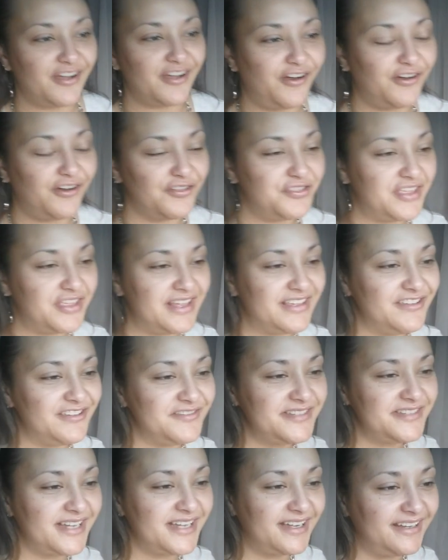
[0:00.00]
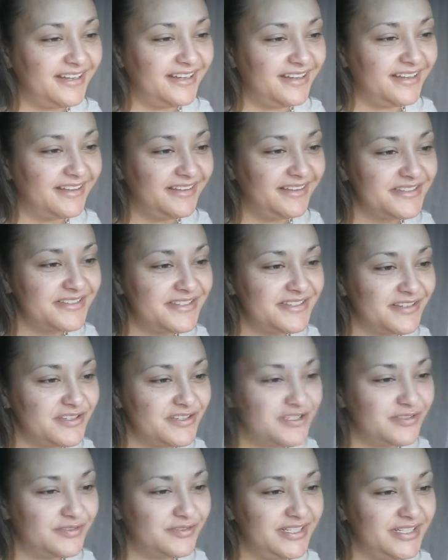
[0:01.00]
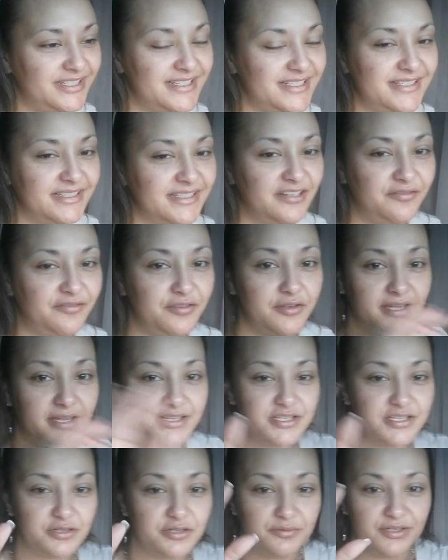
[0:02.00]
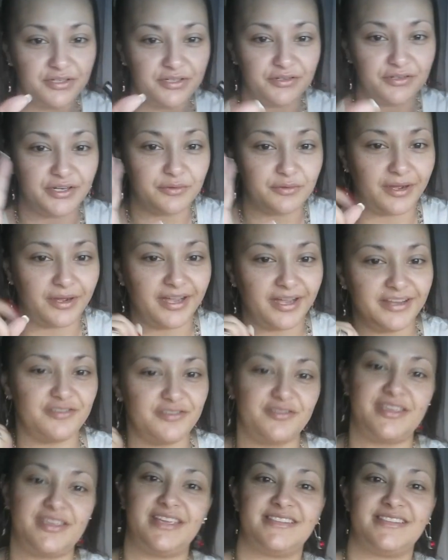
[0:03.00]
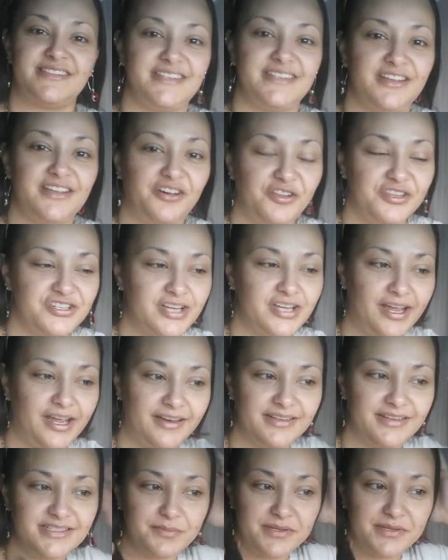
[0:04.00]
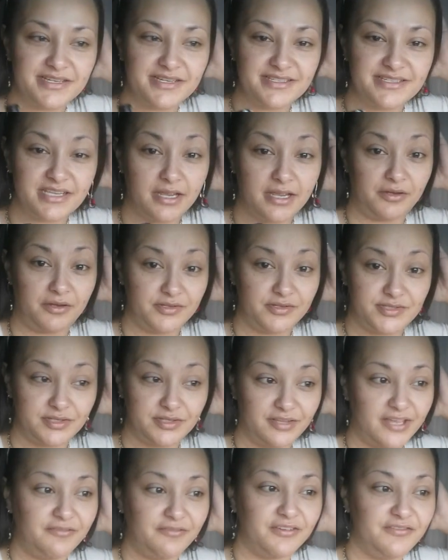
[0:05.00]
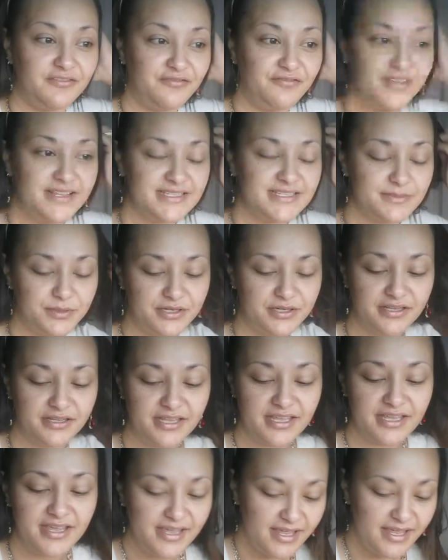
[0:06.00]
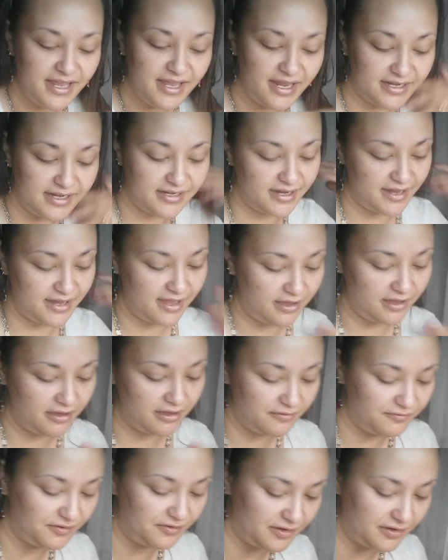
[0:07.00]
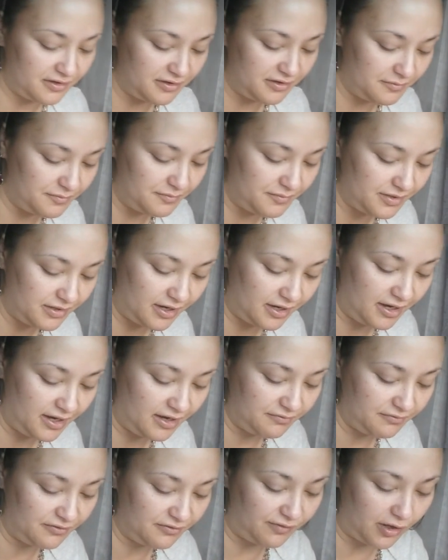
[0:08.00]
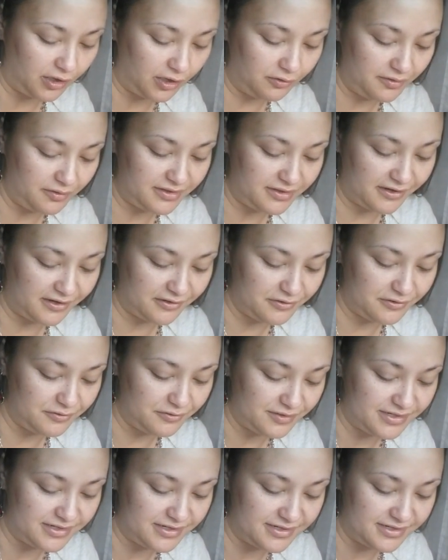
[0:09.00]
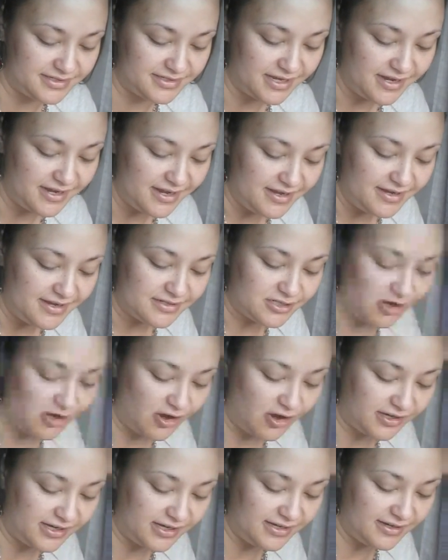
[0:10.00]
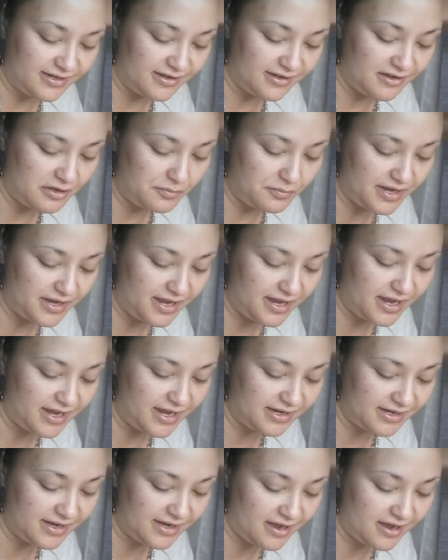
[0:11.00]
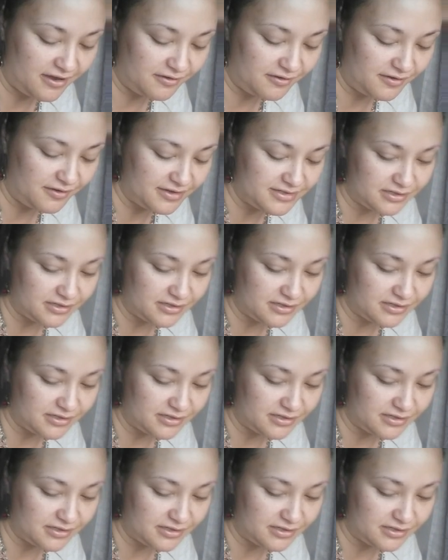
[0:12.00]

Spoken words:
Oh, thank you, Diane. That's so sweet. Listen, if you guys are wondering why you can't see all the chat, it's because I'm also live on Facebook, and I have a following there who is talking it up and hanging out.